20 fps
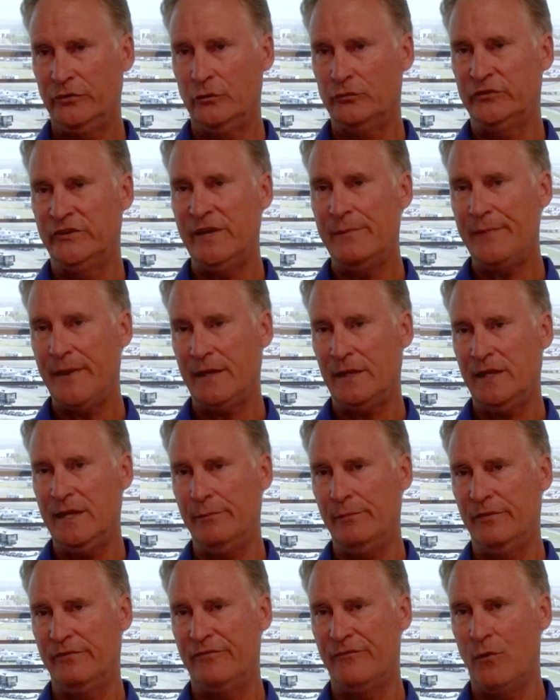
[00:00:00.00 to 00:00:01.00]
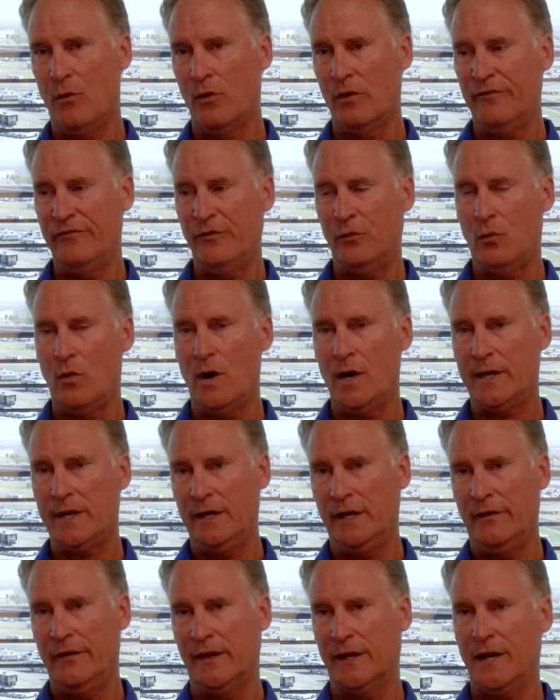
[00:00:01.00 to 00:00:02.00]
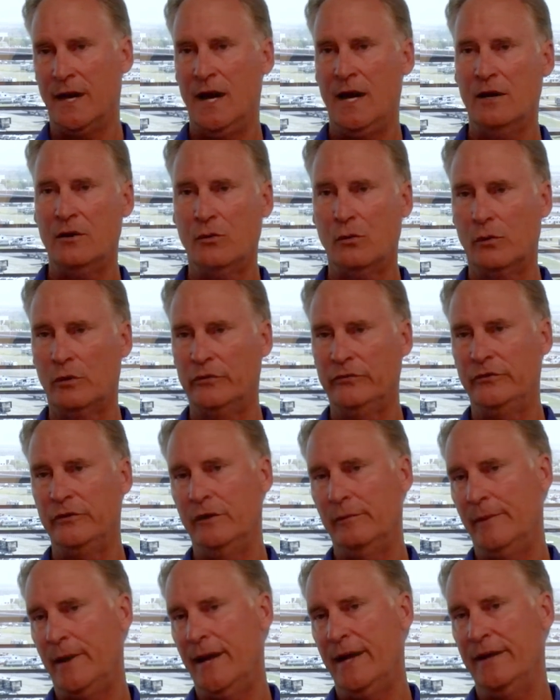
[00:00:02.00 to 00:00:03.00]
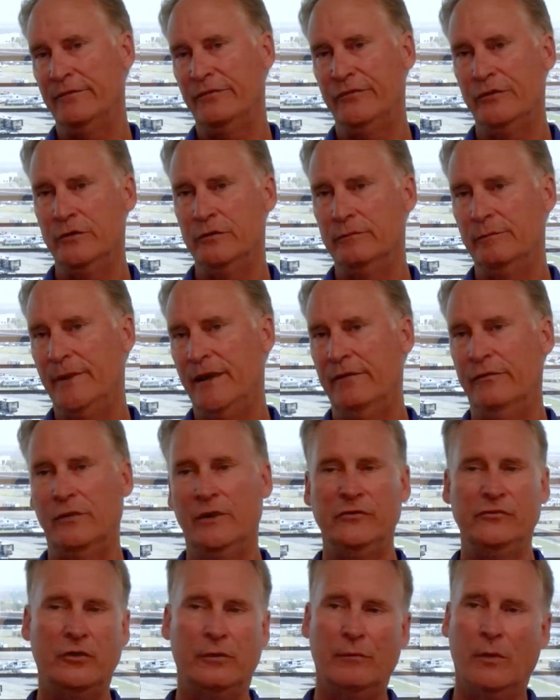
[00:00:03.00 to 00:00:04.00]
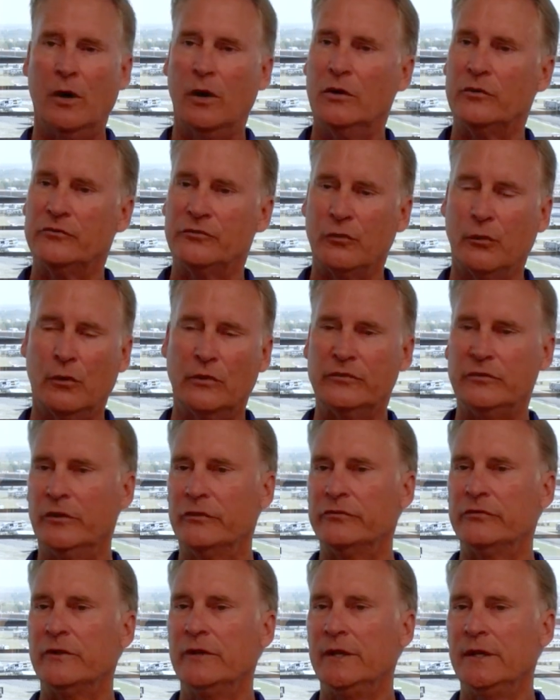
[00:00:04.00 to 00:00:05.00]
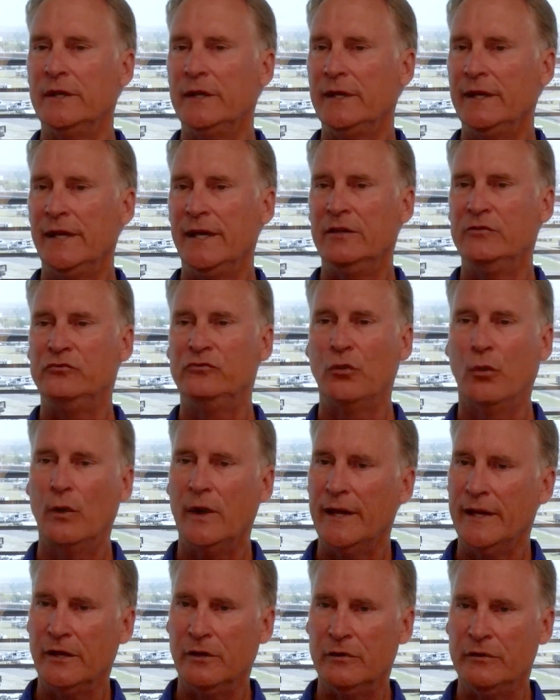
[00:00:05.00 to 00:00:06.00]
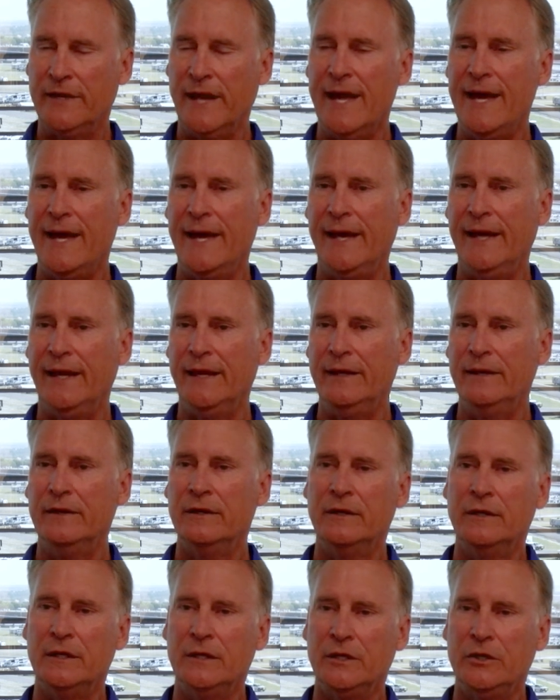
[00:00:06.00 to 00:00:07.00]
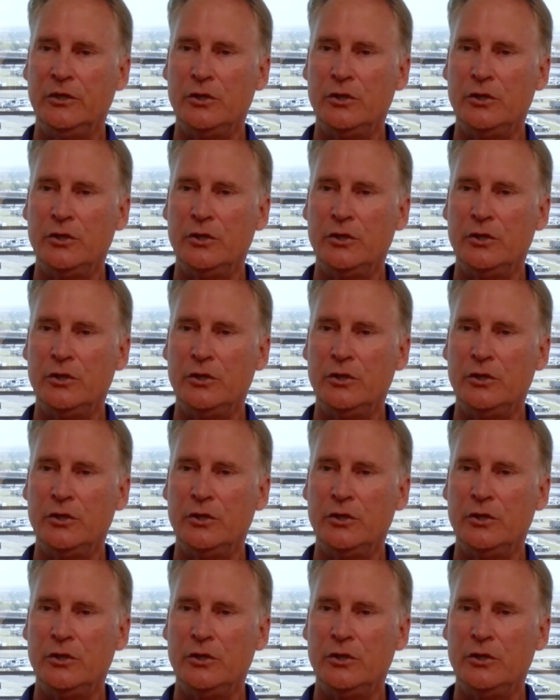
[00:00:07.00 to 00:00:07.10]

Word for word: So typically before, if you're walking on the concourse and you're buying food and beverage or merch or just enjoying your day,